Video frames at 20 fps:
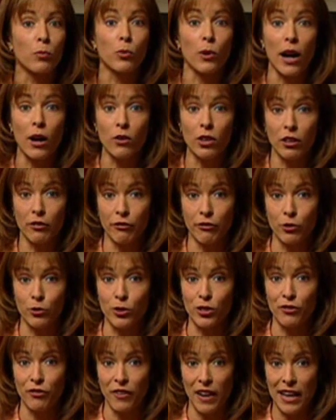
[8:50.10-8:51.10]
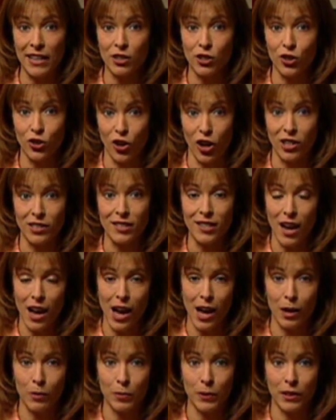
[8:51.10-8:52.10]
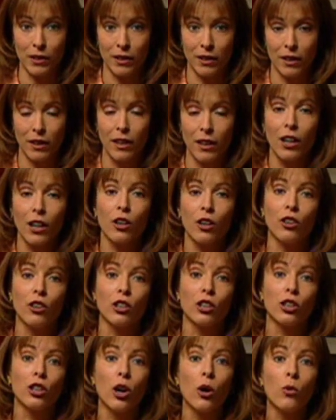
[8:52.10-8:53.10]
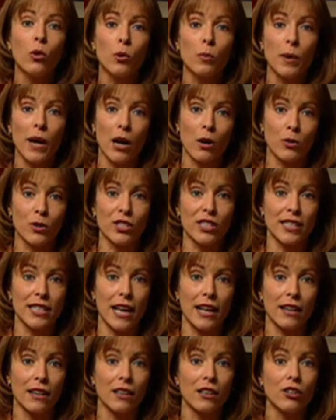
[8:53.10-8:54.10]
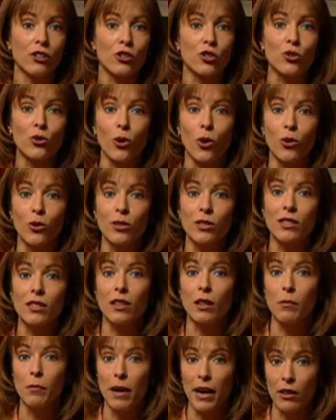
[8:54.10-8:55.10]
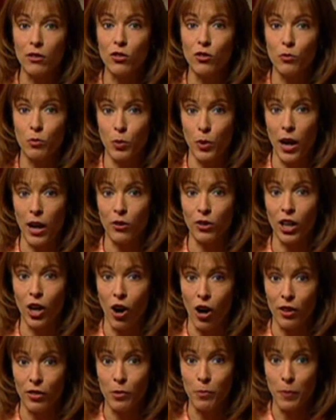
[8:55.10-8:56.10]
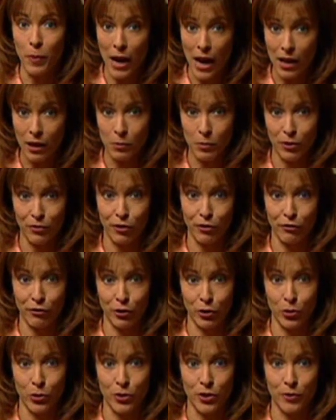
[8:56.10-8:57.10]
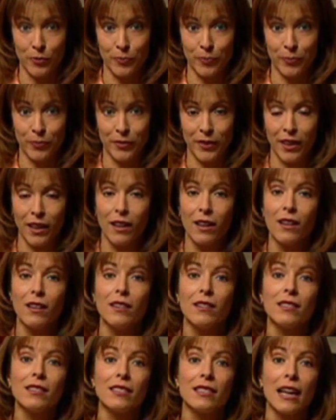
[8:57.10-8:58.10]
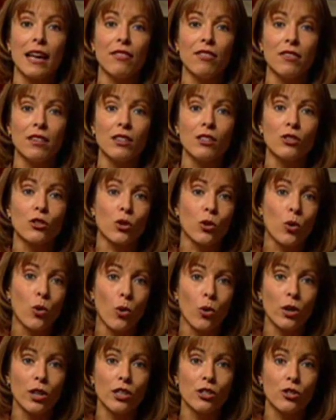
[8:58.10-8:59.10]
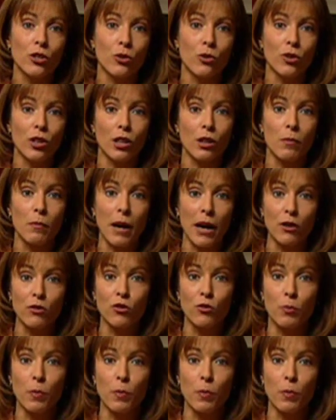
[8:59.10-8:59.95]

browning foods faster on top. The lower power setting controls the amount of browning on the bottom of the food. Set these according to the amount